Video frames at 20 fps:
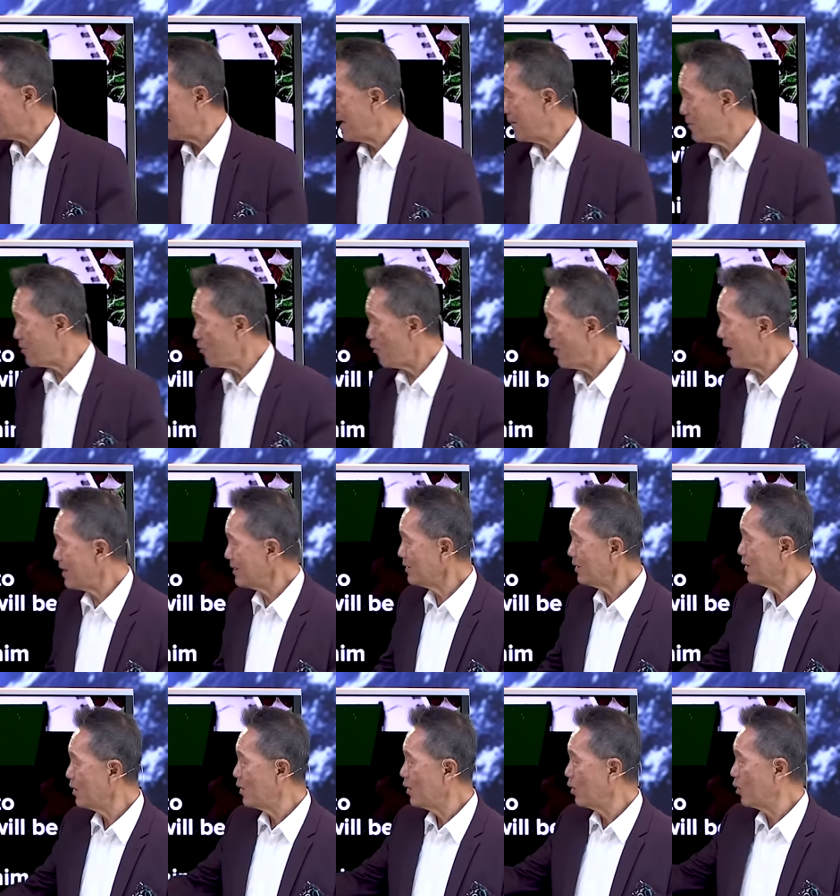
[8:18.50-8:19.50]

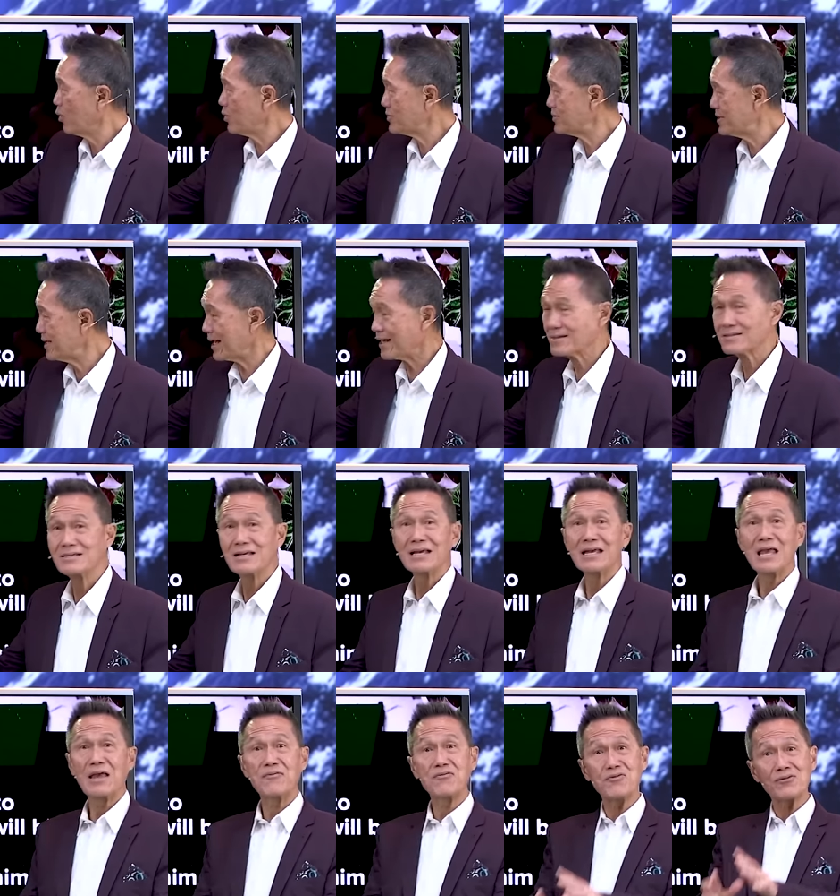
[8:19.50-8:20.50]
Everyone who seeks,
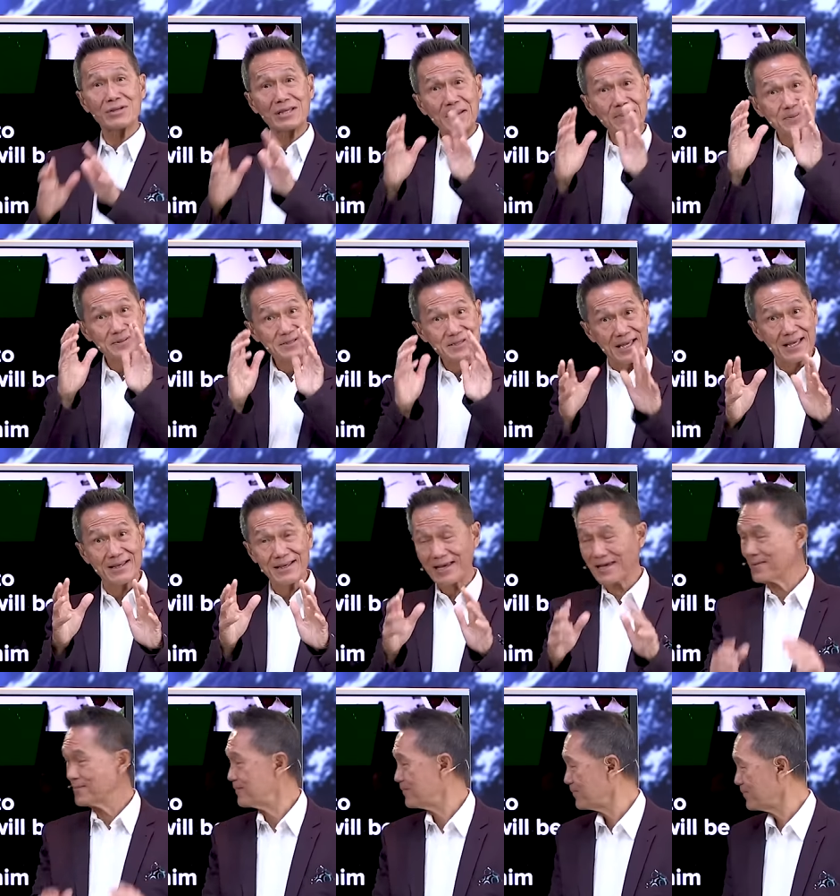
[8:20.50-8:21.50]
if you keep
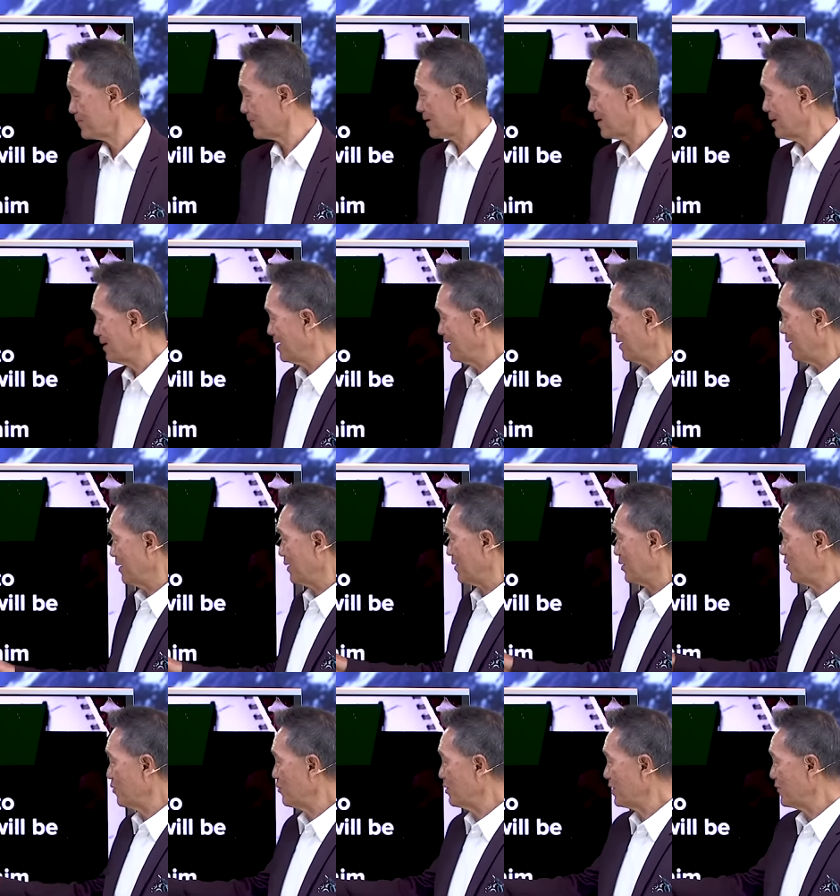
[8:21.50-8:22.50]
seeking,
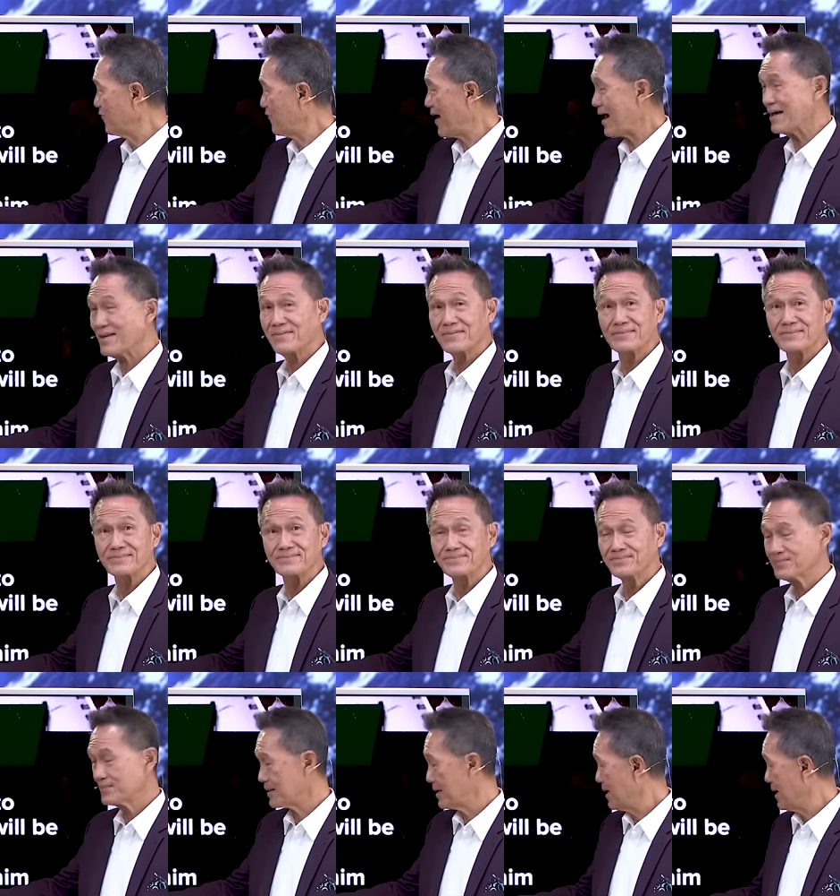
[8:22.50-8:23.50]
you will find.
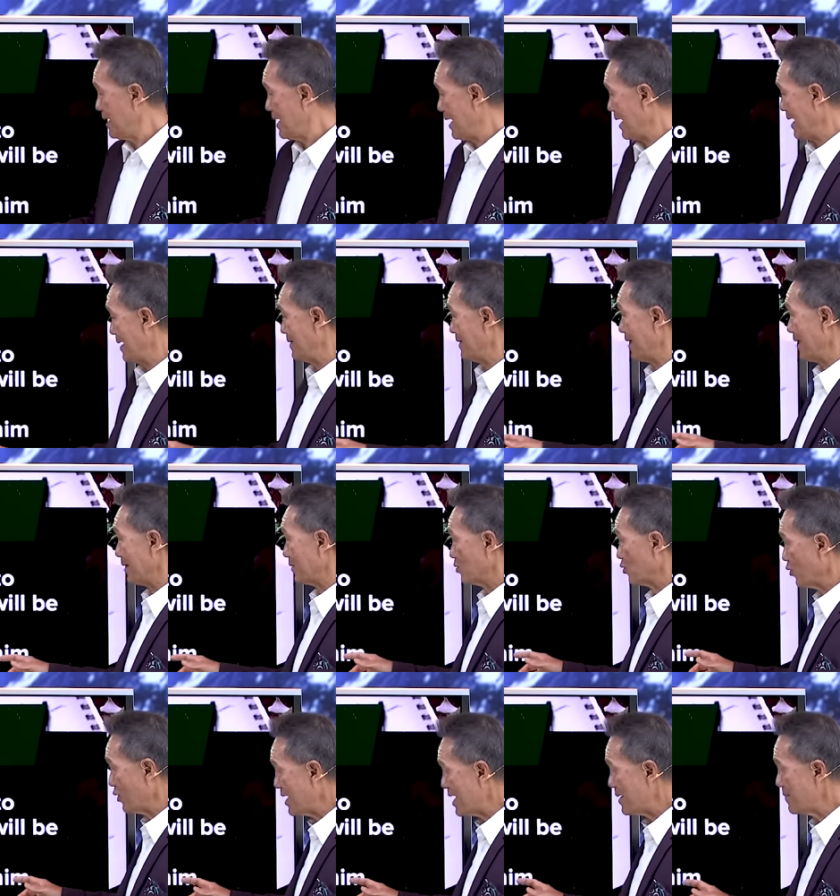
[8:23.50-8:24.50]
And
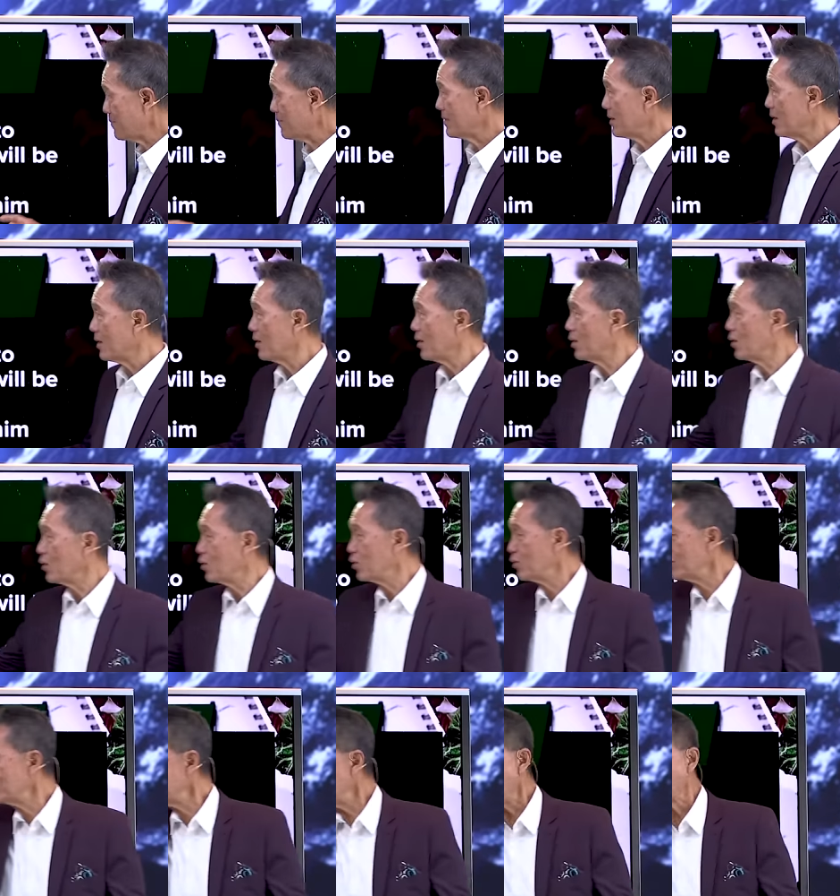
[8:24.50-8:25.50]
to him
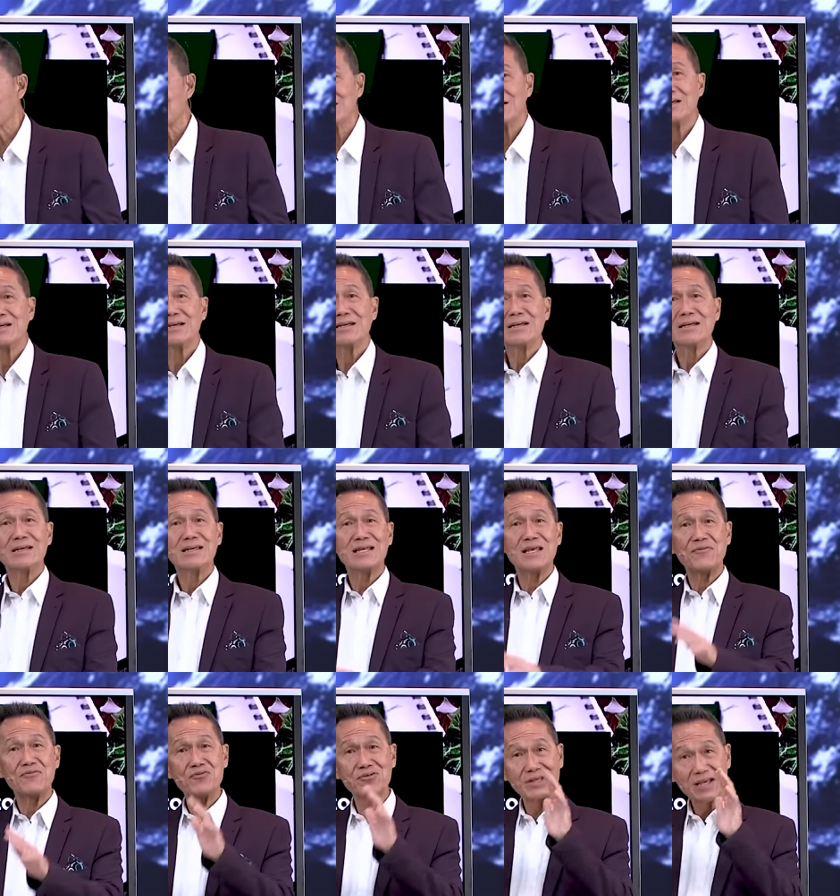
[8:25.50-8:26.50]
who knocks,
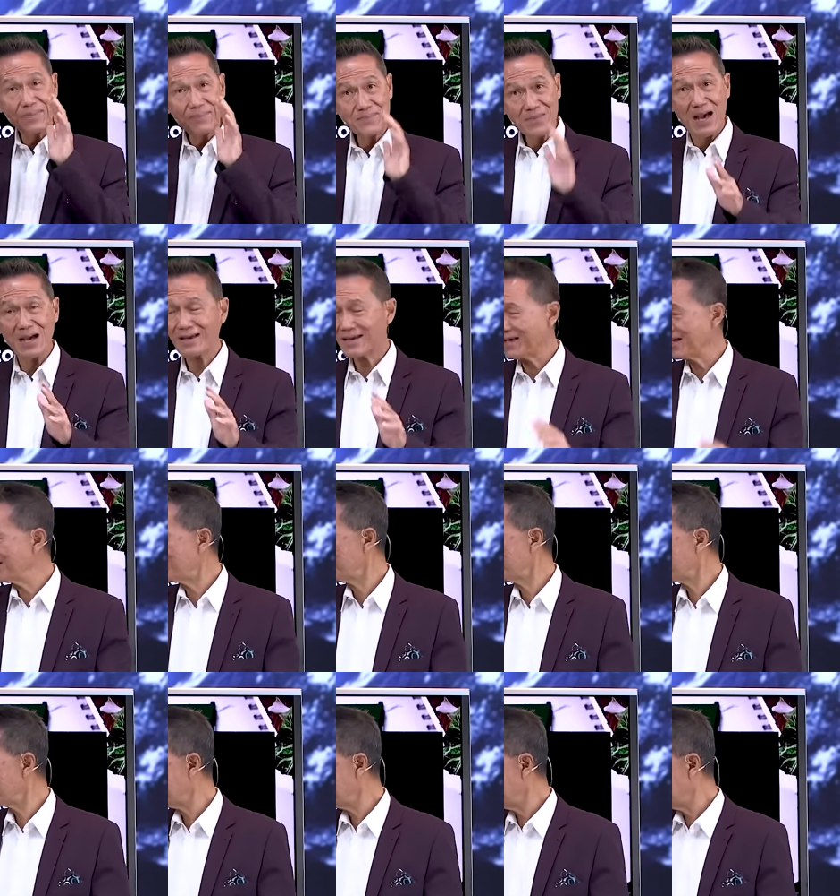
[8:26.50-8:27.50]
if you keep
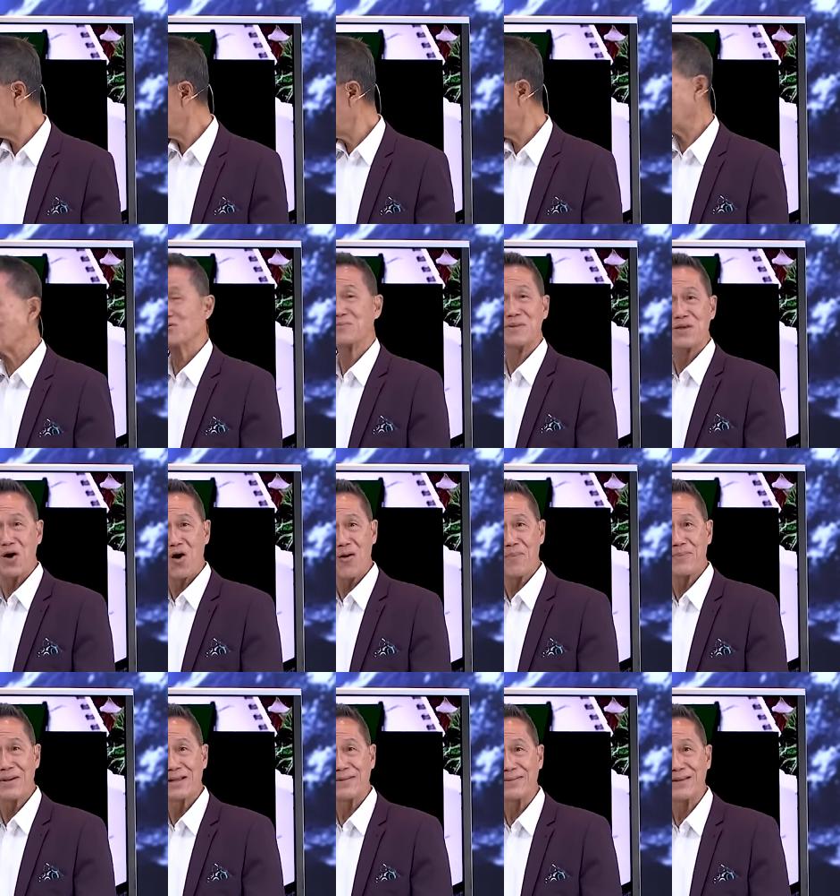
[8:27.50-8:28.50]
knocking, it will be
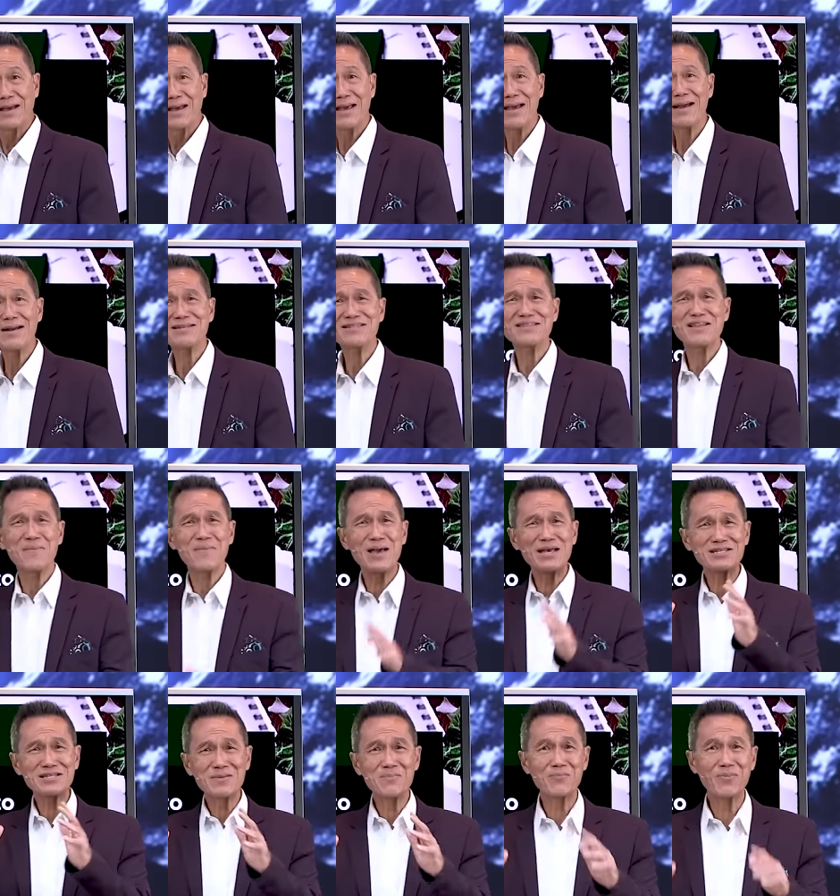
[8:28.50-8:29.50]
open. Here's an
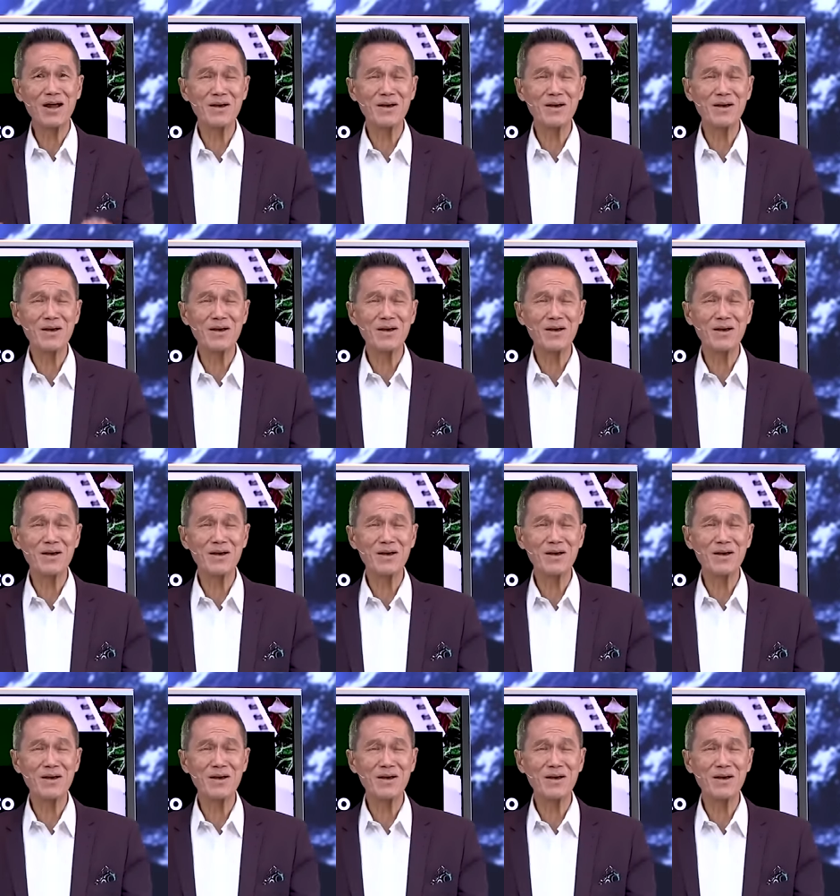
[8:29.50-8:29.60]
amazing